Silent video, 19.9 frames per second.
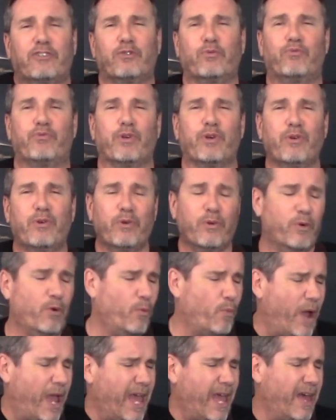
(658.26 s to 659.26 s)
a
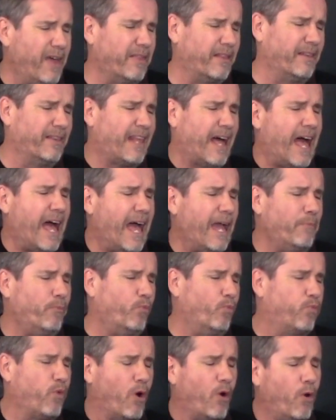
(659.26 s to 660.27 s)
room where the
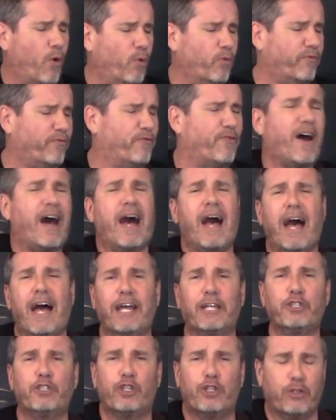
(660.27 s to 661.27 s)
night won't
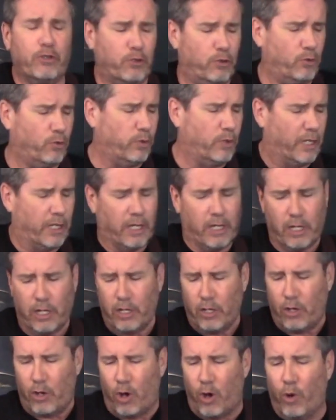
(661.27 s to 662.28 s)
find you,
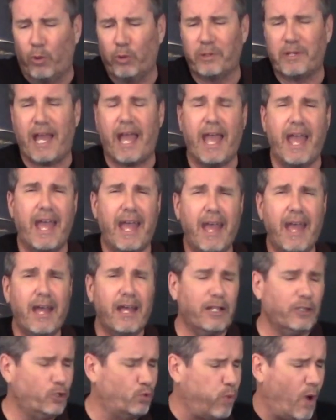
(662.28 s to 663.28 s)
holding
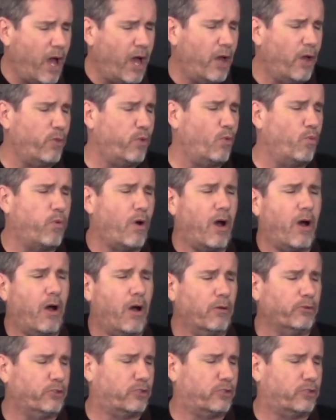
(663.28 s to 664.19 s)
hands while the walls